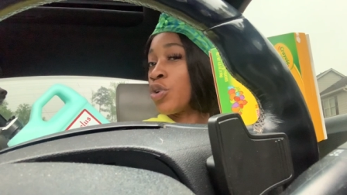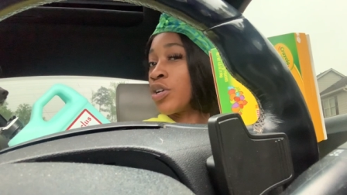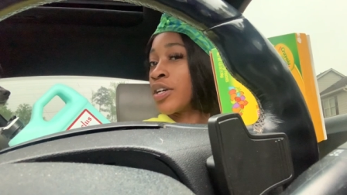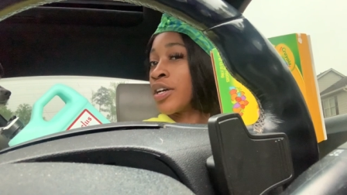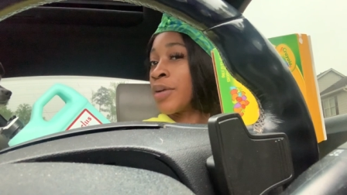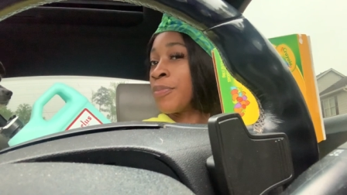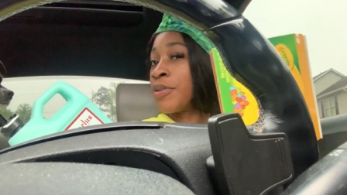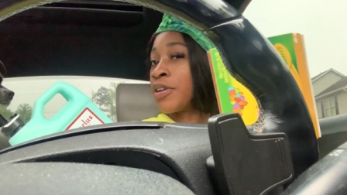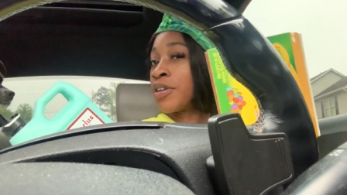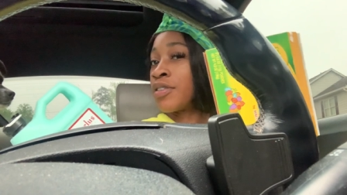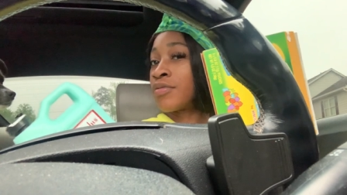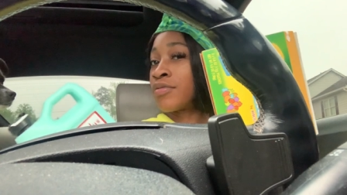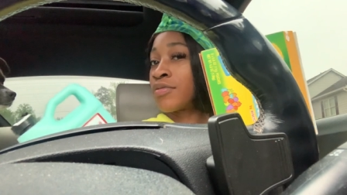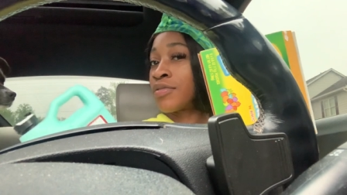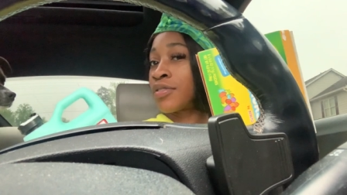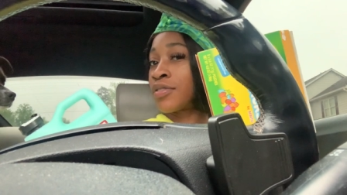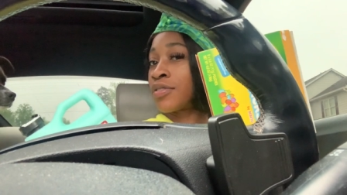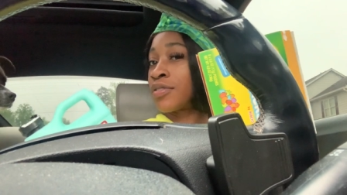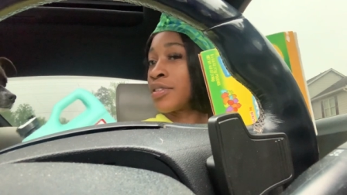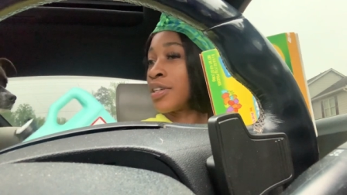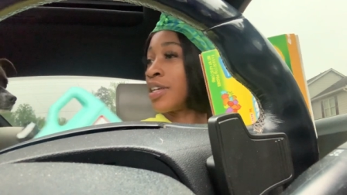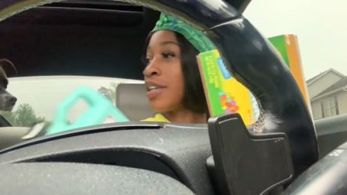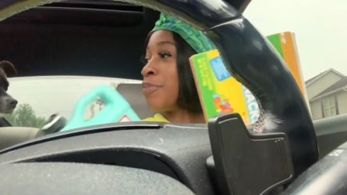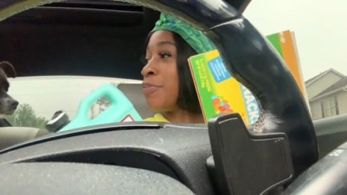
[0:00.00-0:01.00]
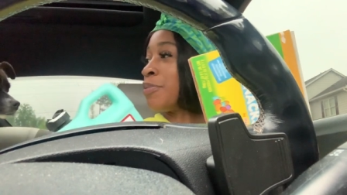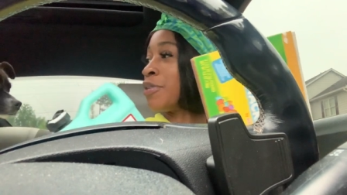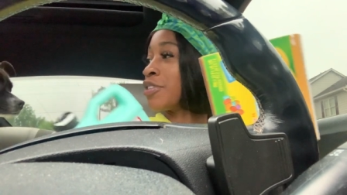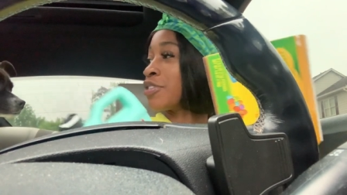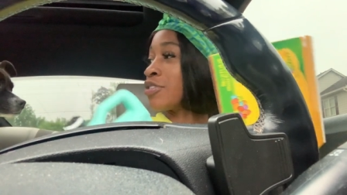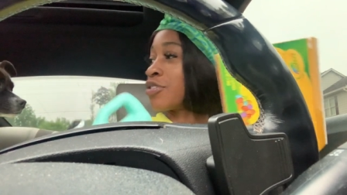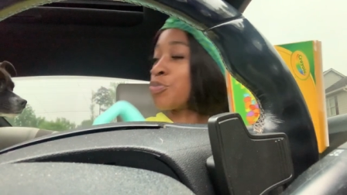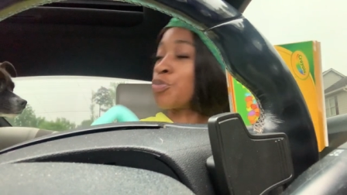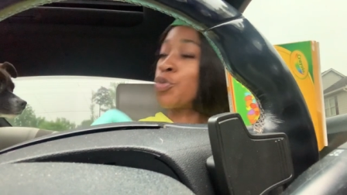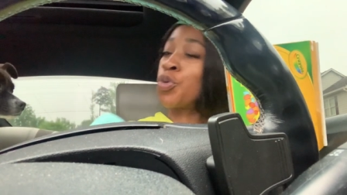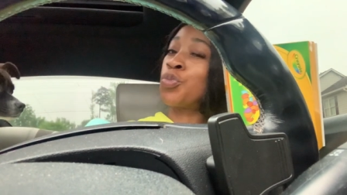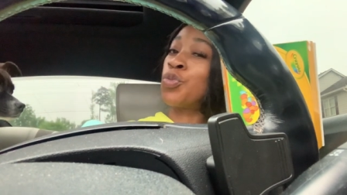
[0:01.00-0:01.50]
Come here. Get in the
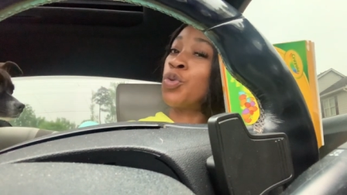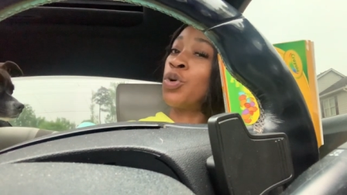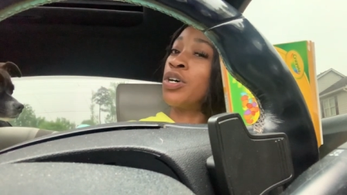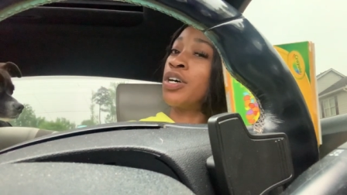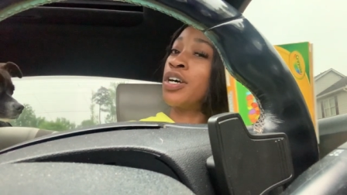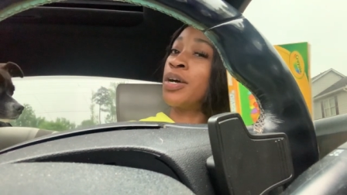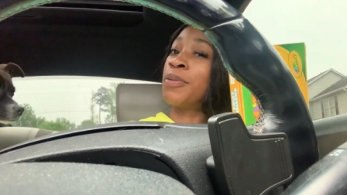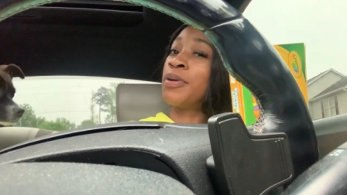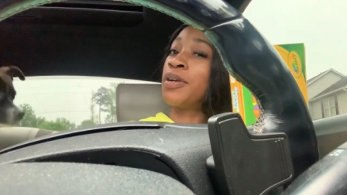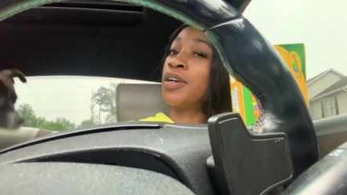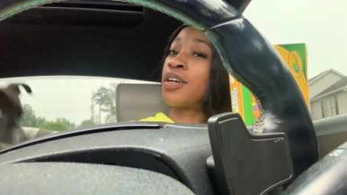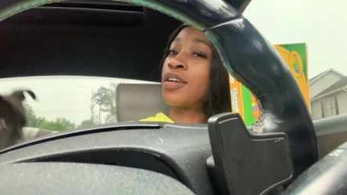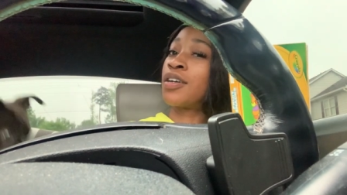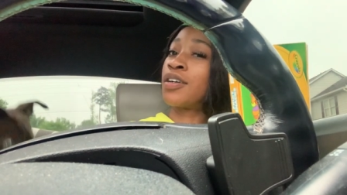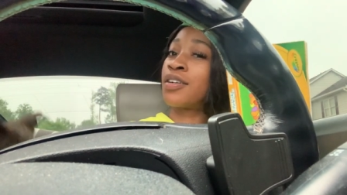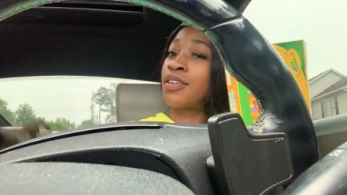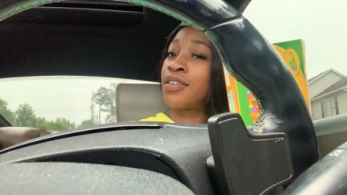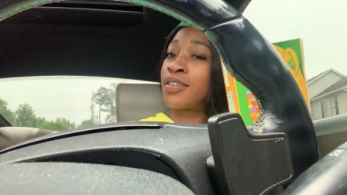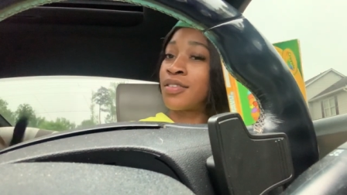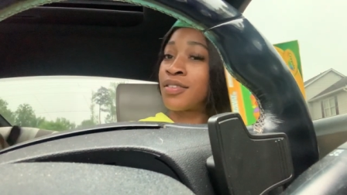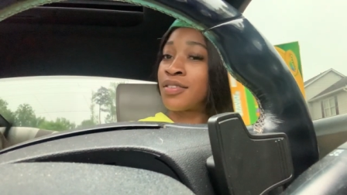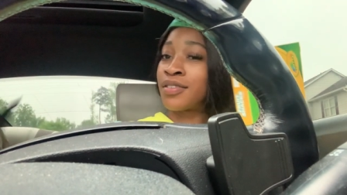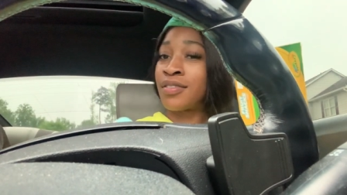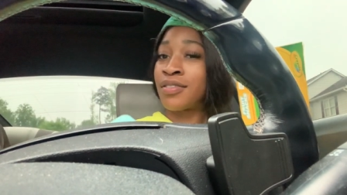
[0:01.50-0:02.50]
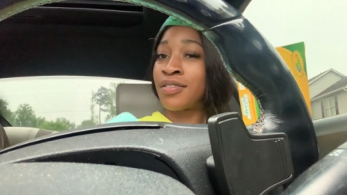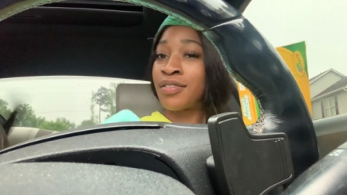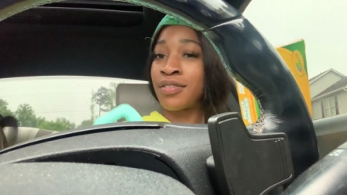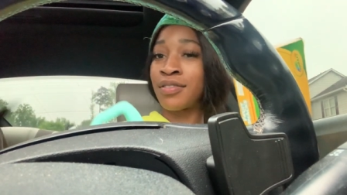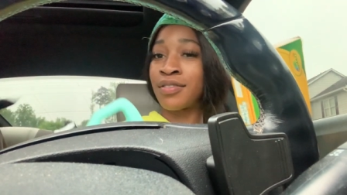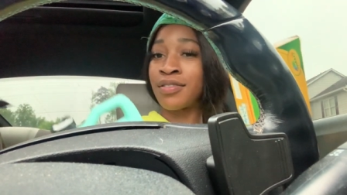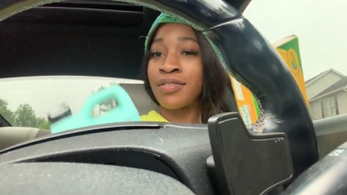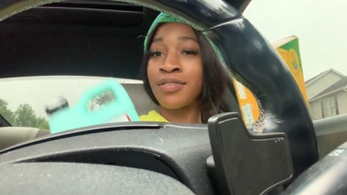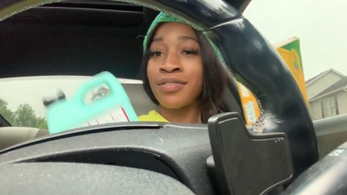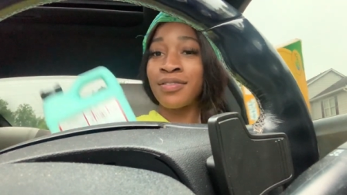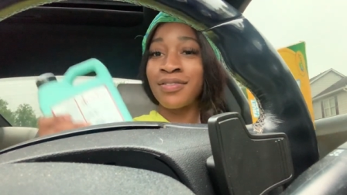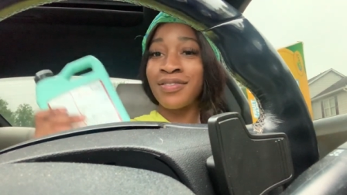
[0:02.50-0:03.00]
picture. Come here.
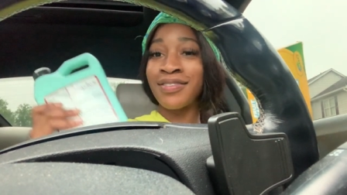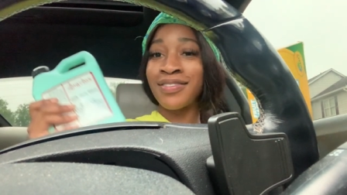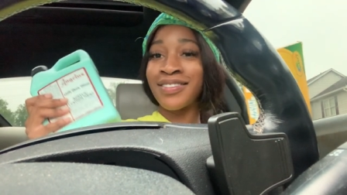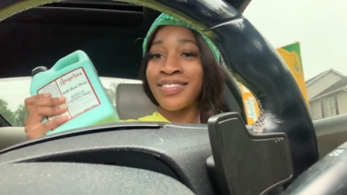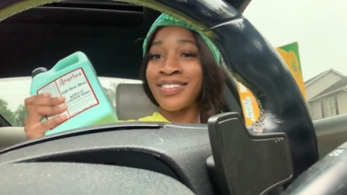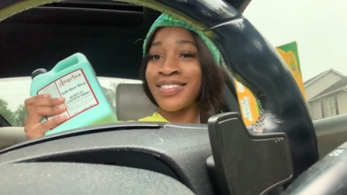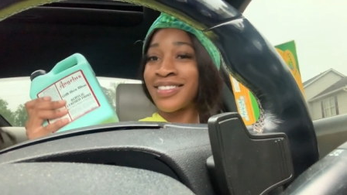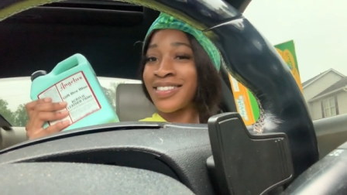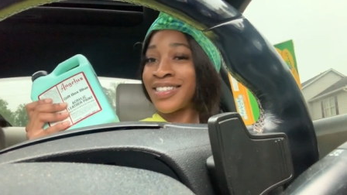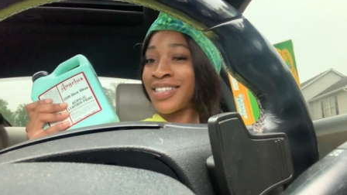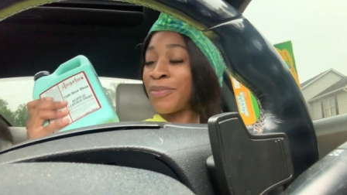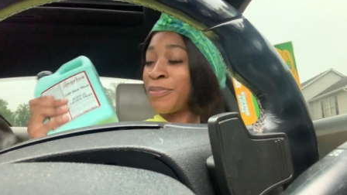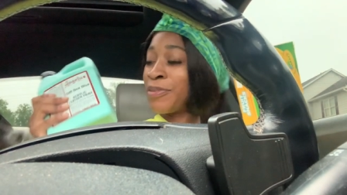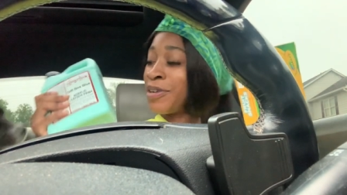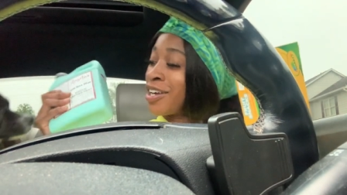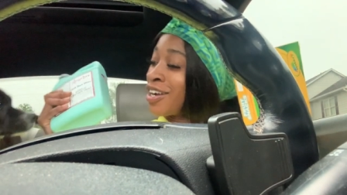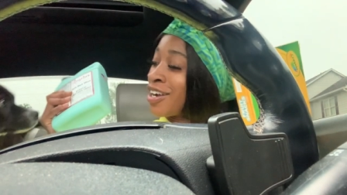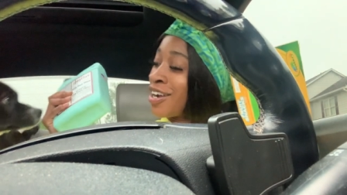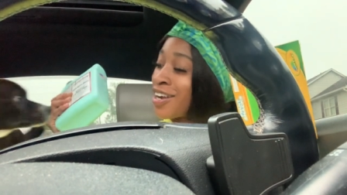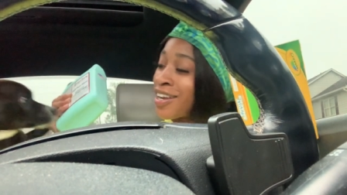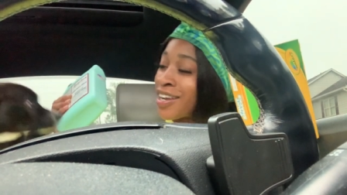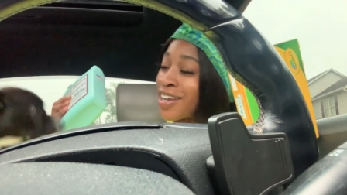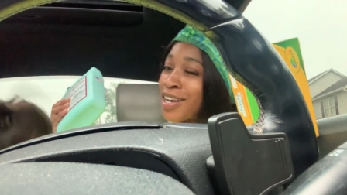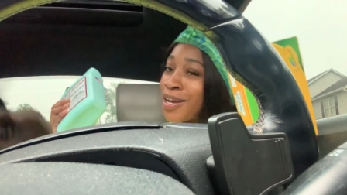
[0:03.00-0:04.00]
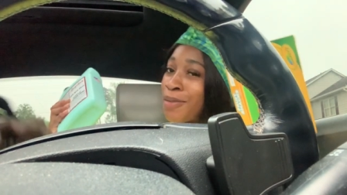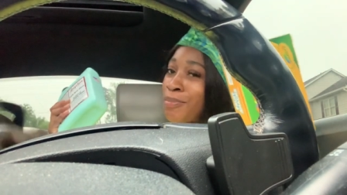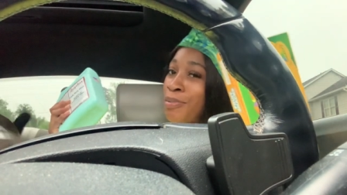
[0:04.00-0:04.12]
Come here, get in the